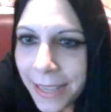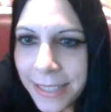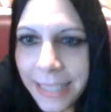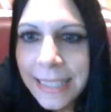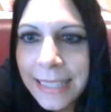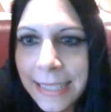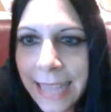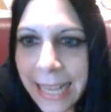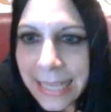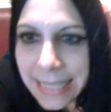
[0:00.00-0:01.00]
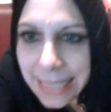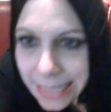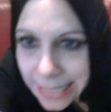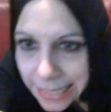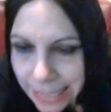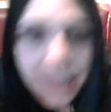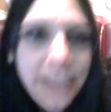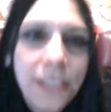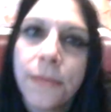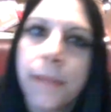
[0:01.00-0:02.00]
Is it Senitz? I
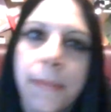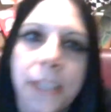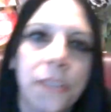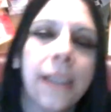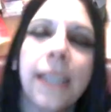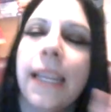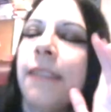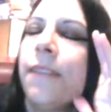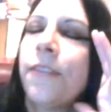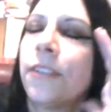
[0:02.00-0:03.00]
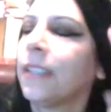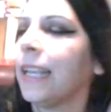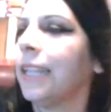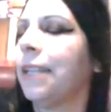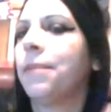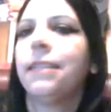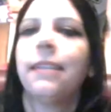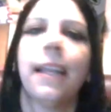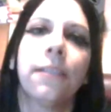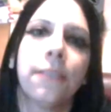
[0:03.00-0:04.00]
just want to make sure I never say anybody's
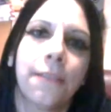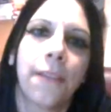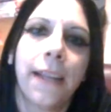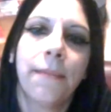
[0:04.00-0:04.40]
handles right,